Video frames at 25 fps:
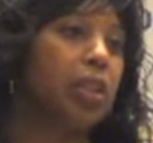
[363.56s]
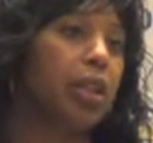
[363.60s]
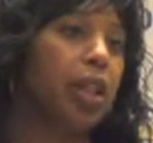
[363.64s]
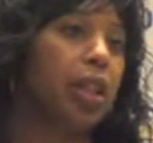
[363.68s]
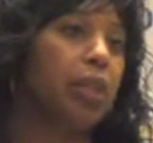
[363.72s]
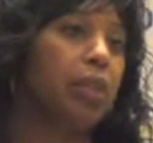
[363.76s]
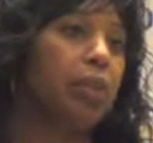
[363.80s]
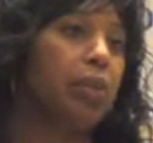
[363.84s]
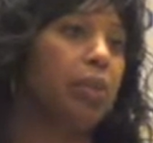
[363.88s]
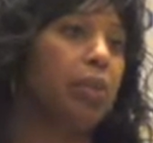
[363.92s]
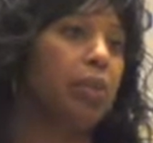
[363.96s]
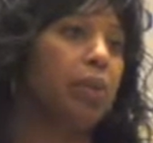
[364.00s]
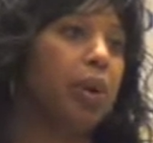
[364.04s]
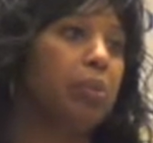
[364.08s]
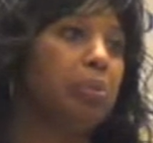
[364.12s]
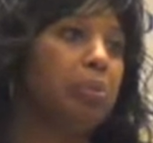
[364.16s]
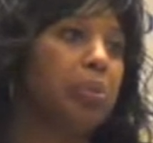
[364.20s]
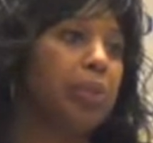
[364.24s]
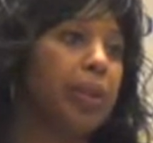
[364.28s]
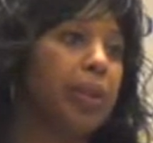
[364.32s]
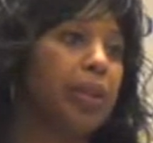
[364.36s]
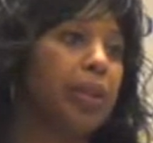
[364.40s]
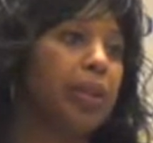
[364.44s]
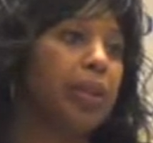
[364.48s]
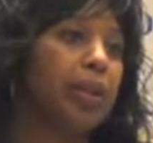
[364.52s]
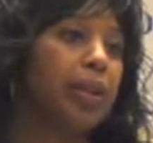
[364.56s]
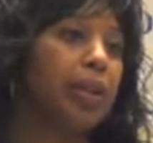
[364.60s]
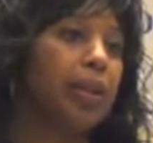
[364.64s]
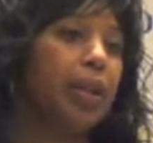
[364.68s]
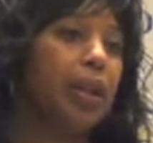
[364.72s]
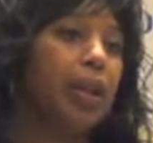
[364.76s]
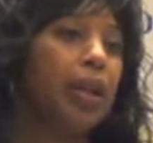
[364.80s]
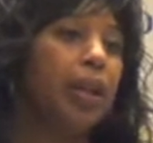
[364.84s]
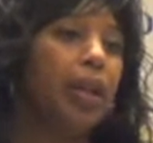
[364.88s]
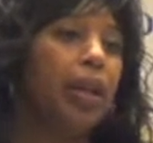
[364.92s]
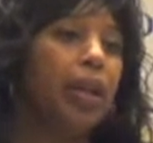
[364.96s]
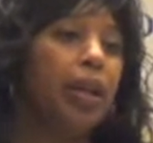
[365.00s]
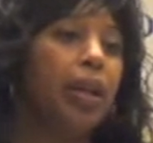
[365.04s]
that they grew up
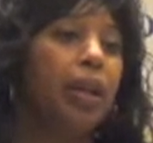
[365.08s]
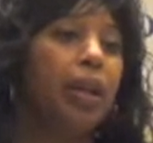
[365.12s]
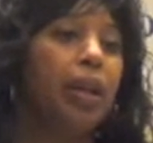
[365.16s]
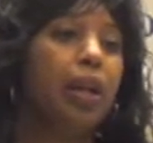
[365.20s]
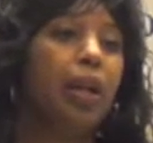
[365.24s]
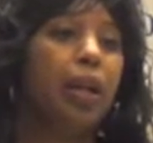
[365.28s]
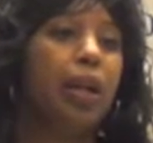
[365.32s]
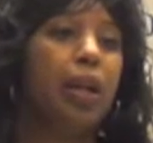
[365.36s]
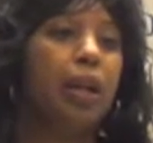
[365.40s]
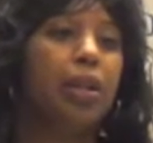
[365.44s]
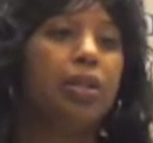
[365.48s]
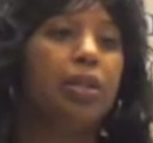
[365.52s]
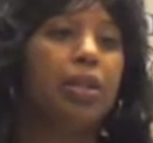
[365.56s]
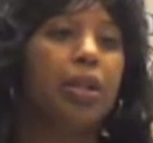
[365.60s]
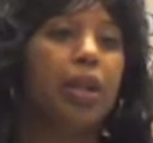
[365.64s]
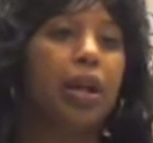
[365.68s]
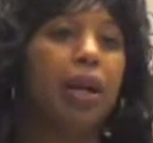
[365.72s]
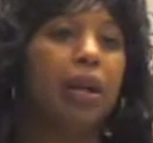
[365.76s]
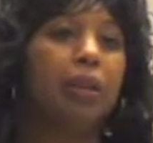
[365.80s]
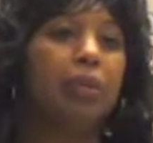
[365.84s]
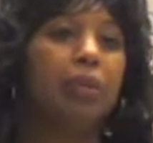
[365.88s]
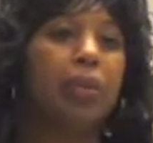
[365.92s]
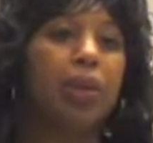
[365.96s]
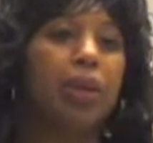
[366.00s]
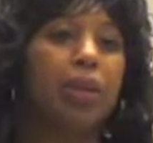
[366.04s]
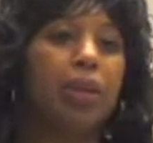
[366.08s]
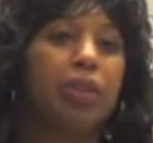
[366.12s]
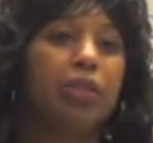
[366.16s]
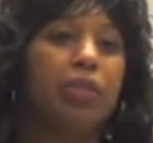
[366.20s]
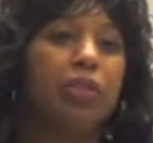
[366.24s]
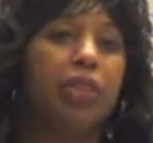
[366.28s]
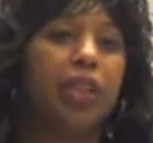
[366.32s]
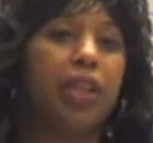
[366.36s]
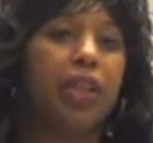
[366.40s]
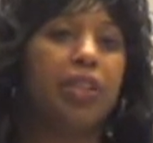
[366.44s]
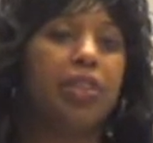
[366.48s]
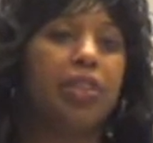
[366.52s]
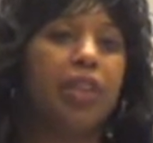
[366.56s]
with. And I want to
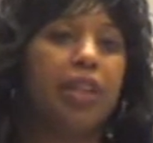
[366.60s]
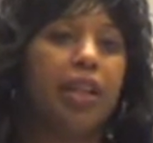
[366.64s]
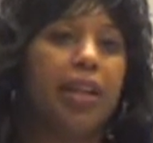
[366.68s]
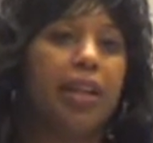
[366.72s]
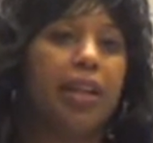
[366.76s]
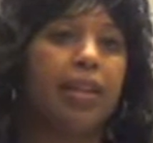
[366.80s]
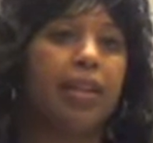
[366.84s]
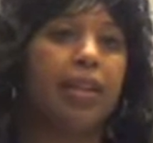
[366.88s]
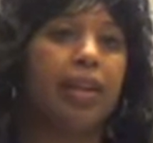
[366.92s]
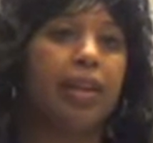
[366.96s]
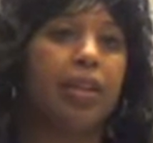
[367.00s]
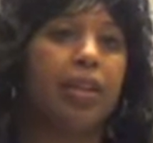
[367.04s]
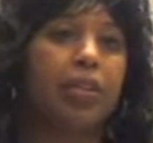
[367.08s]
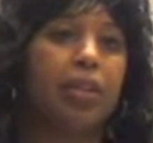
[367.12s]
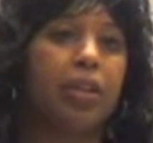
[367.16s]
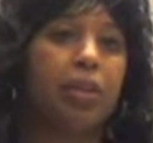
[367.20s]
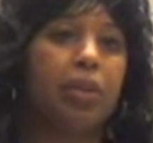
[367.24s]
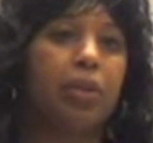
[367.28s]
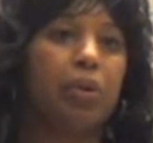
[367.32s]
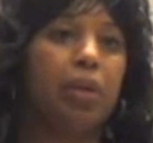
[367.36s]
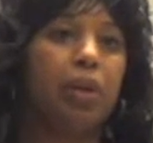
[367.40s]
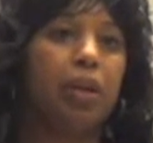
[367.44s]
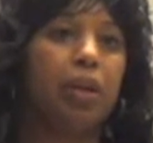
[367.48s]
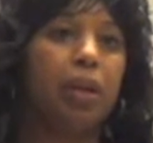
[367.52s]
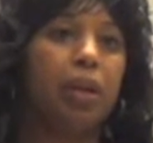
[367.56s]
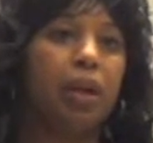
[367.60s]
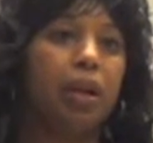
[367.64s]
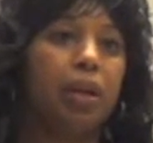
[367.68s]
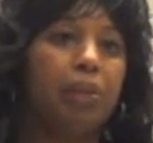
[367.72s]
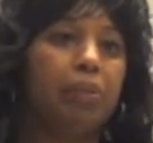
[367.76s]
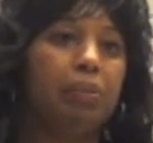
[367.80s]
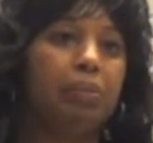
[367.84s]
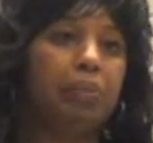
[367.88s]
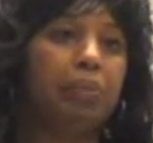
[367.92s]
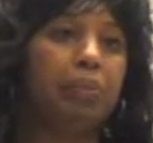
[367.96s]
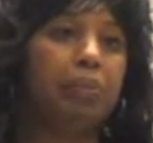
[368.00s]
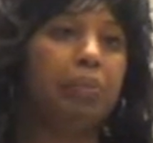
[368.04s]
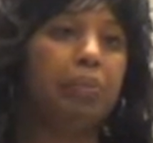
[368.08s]
say today that
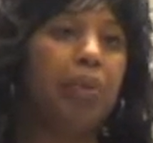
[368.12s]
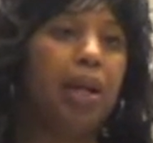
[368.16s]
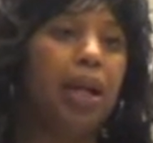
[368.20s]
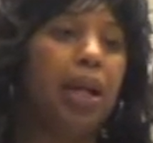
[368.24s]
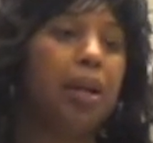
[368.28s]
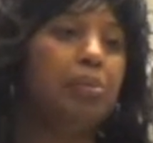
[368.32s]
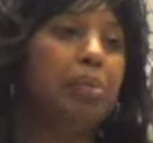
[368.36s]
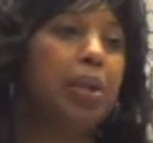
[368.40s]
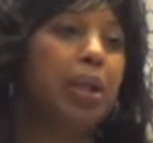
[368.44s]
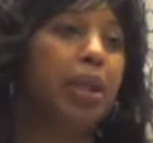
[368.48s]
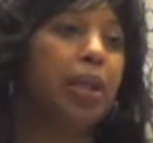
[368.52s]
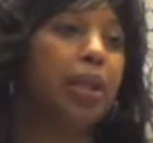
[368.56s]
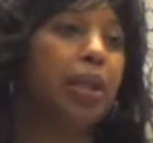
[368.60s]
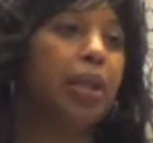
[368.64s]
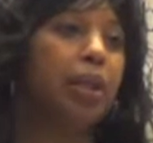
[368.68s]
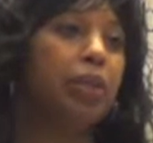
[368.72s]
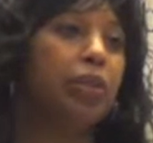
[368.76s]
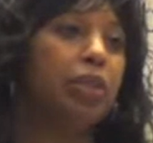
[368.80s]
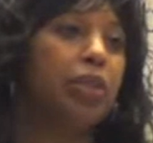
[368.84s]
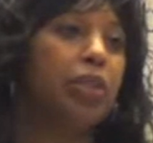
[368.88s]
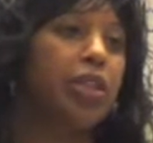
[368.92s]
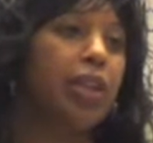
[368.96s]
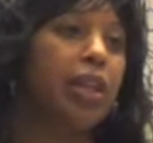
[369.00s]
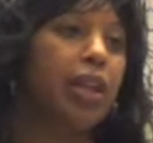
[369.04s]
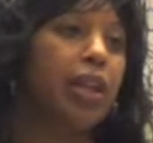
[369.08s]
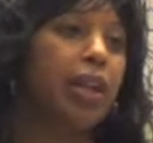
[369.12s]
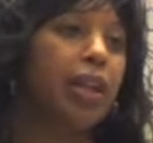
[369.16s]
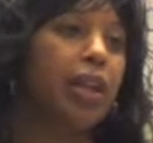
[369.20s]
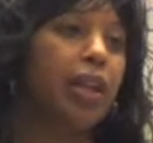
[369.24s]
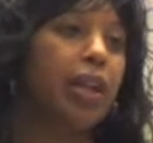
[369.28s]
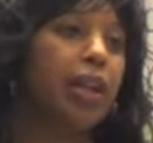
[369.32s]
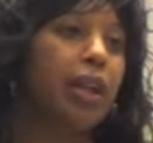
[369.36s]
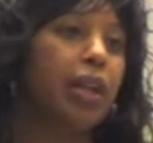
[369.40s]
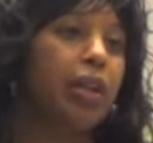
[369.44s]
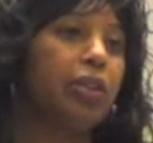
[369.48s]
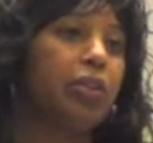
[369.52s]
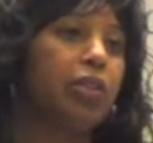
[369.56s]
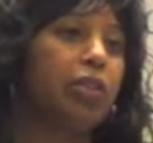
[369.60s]
my being here
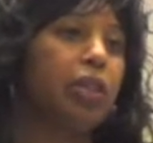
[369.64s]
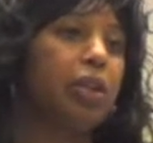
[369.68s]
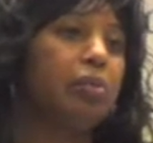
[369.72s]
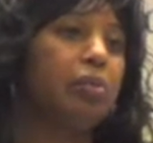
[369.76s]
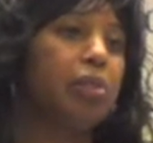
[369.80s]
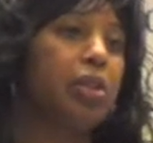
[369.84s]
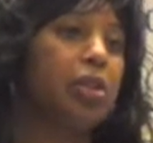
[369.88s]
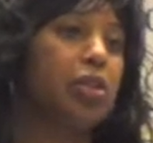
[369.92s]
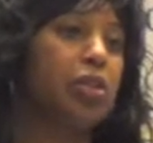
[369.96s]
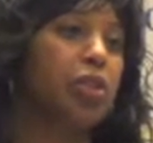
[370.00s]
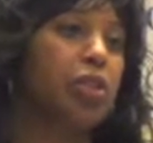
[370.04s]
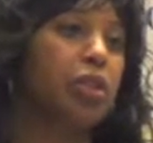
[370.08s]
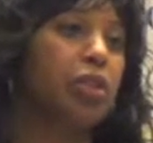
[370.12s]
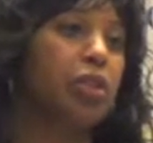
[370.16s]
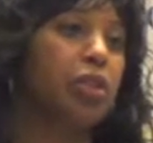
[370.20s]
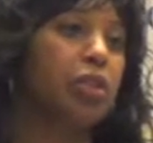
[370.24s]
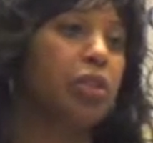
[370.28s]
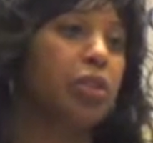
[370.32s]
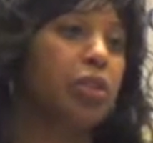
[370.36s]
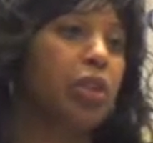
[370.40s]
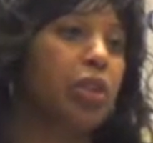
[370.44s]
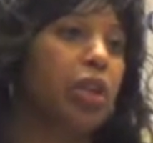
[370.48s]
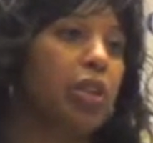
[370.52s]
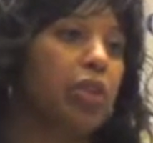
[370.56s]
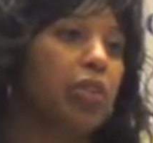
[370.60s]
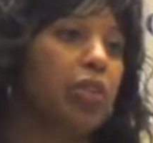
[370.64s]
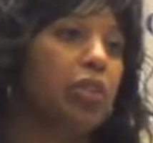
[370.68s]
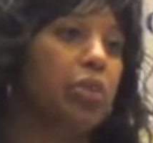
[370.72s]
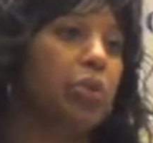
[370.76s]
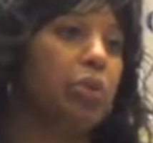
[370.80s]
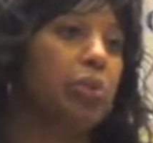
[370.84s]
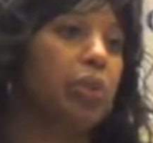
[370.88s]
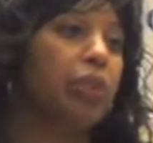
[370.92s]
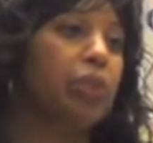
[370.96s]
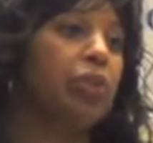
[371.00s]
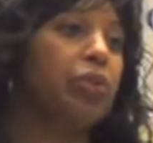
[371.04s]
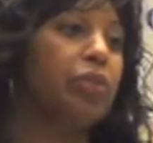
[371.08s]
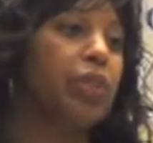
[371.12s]
today as commissioner does
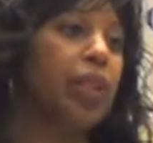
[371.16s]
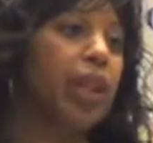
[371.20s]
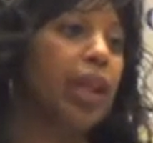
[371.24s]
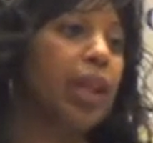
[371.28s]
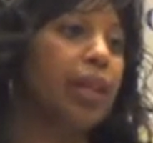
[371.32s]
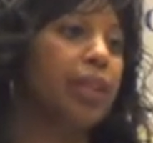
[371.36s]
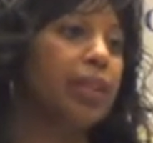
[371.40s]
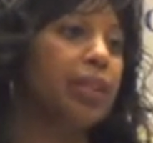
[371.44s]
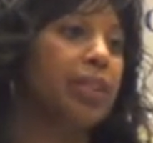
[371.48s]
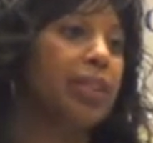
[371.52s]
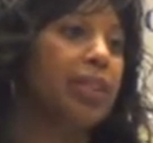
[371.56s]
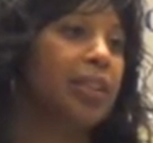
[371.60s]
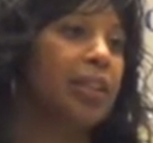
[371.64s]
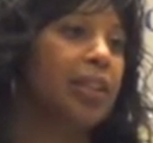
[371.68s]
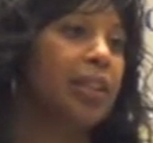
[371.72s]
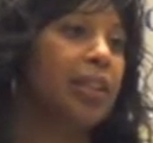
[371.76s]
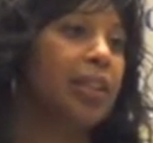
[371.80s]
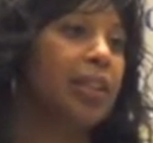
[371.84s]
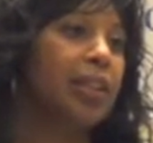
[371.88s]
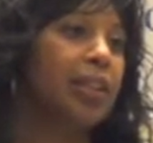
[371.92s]
reflect